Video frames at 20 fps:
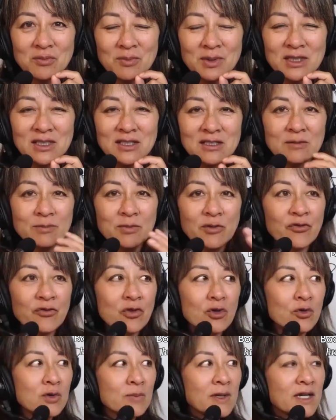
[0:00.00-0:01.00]
Because
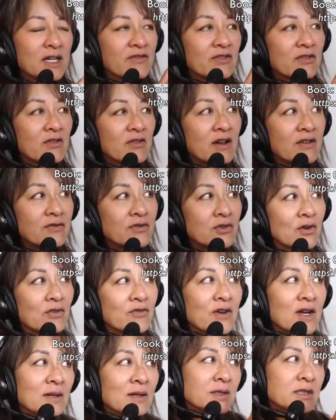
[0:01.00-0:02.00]
before we may have loved our
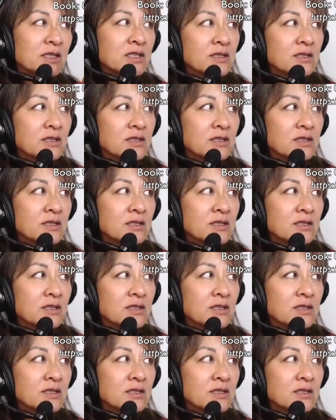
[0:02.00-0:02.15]
families,